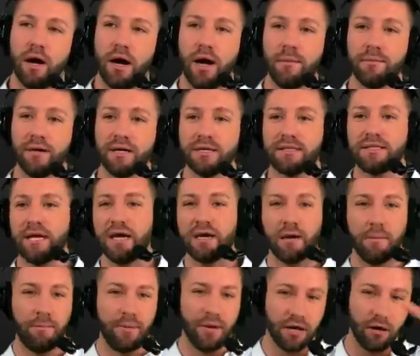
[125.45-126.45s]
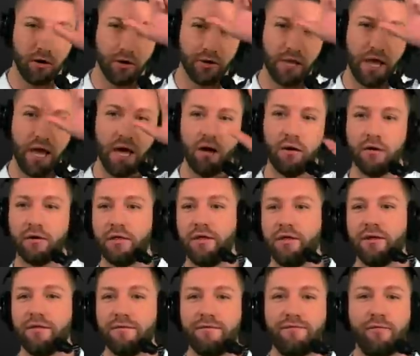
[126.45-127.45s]
I'm going to take a big old L to
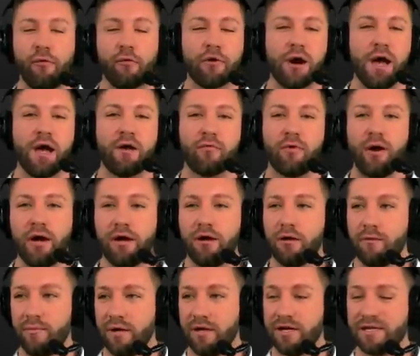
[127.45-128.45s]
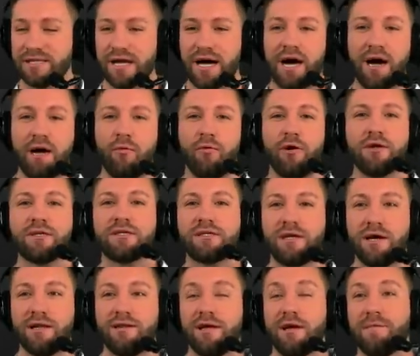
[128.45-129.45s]
the forehead right here because I once
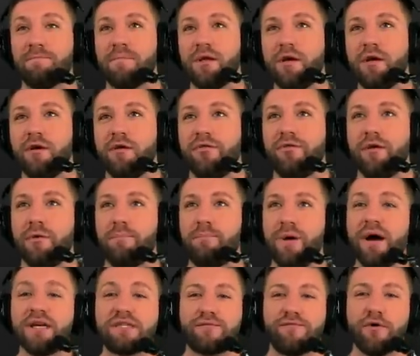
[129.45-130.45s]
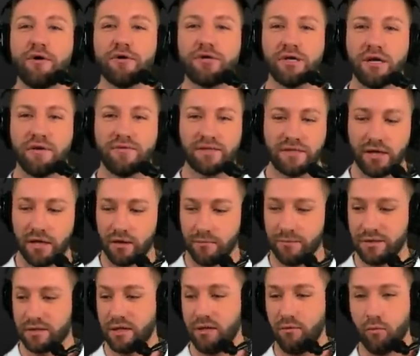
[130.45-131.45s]
said that the best version of
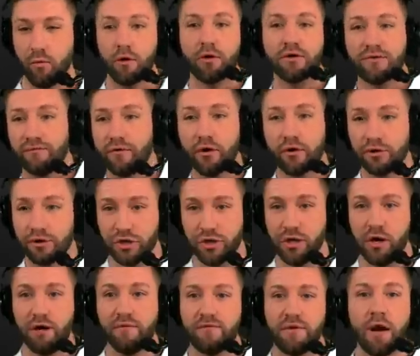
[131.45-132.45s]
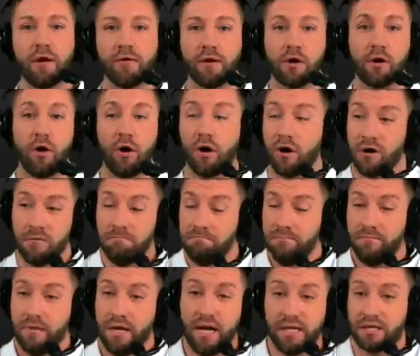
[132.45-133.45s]
Stidham is the worst version of Derek Carr.
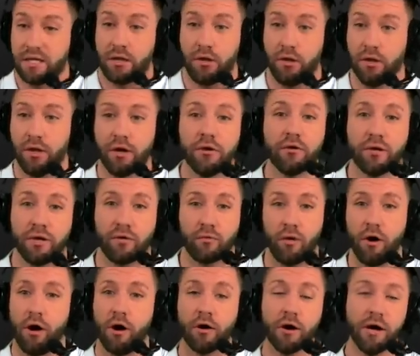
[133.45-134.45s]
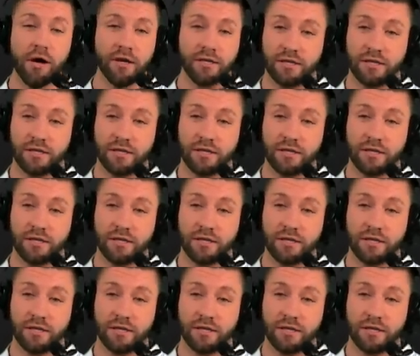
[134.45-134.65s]
That's clearly wrong.